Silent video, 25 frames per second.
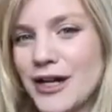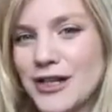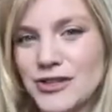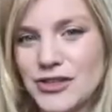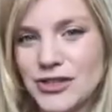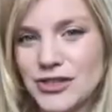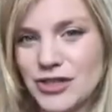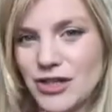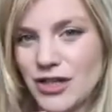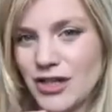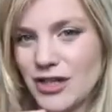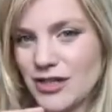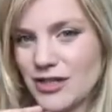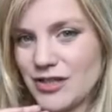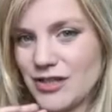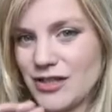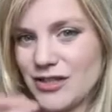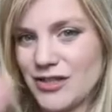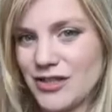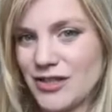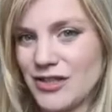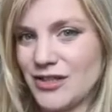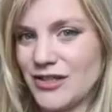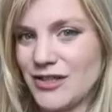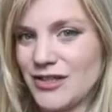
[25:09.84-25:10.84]
has
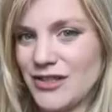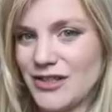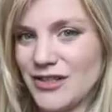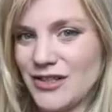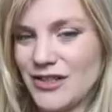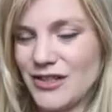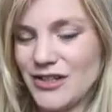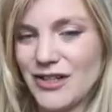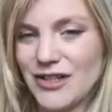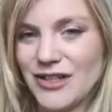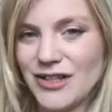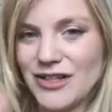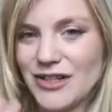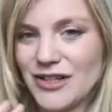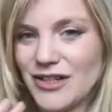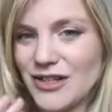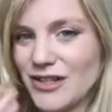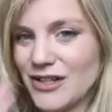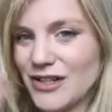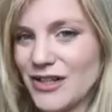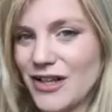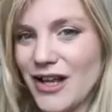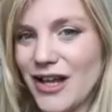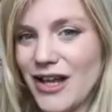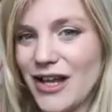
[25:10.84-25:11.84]
just
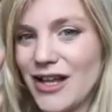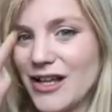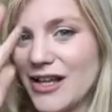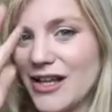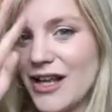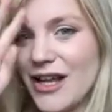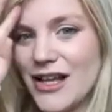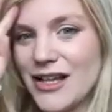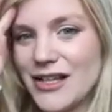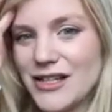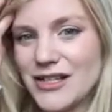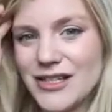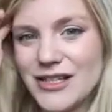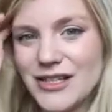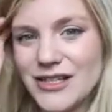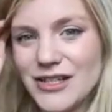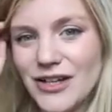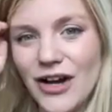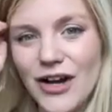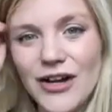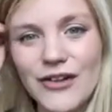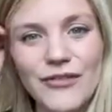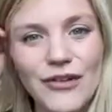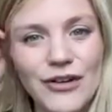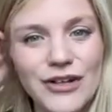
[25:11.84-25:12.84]
it, it
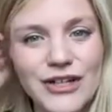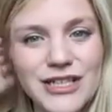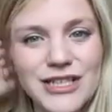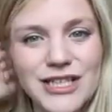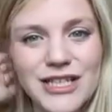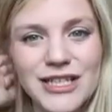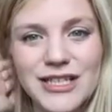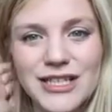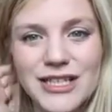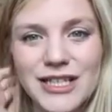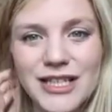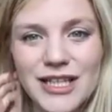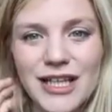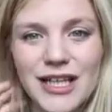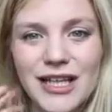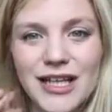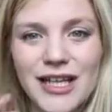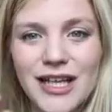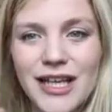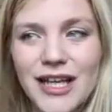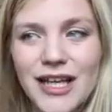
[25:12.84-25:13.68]
skyrocketed the